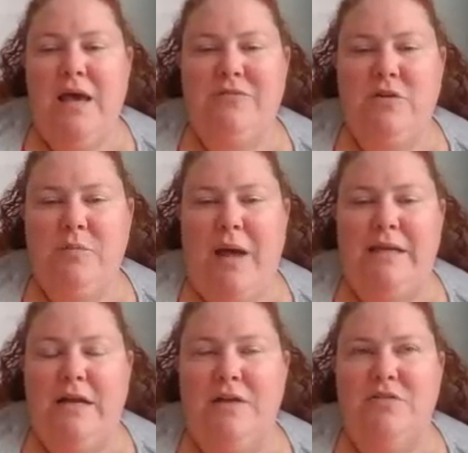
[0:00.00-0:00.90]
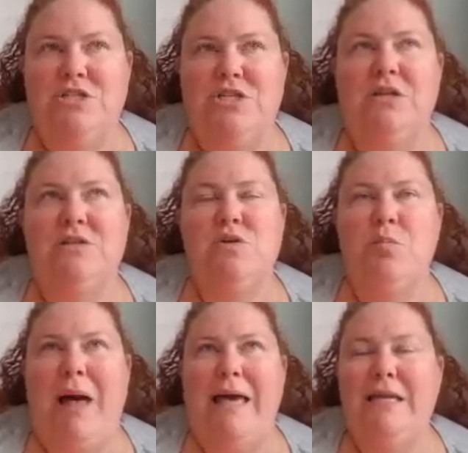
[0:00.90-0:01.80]
after binary fission. So
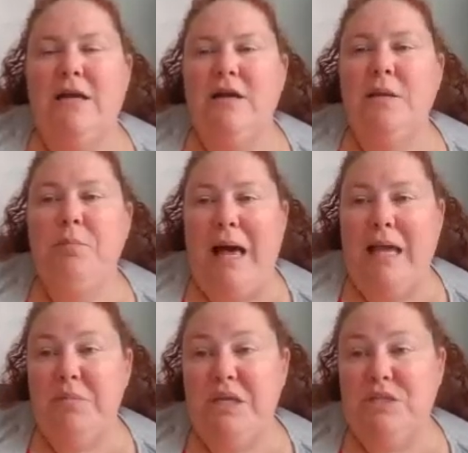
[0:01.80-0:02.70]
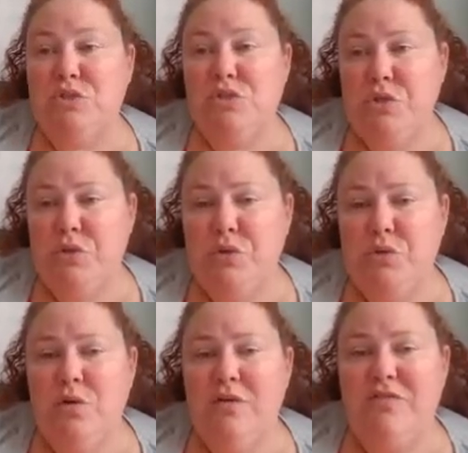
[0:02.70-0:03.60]
binary, bi means
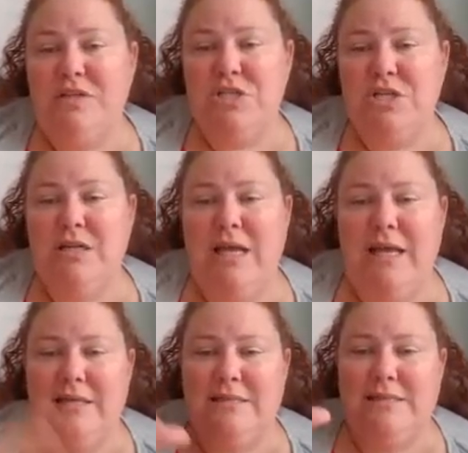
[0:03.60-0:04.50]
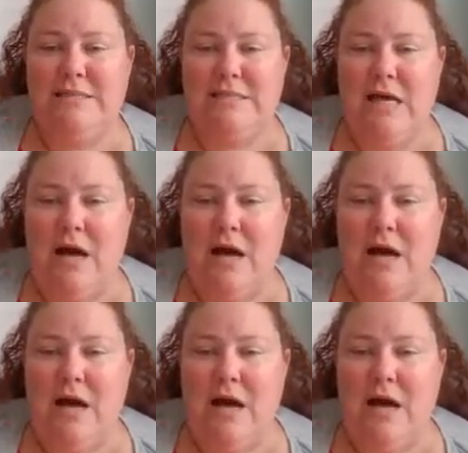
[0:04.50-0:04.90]
two. Fission is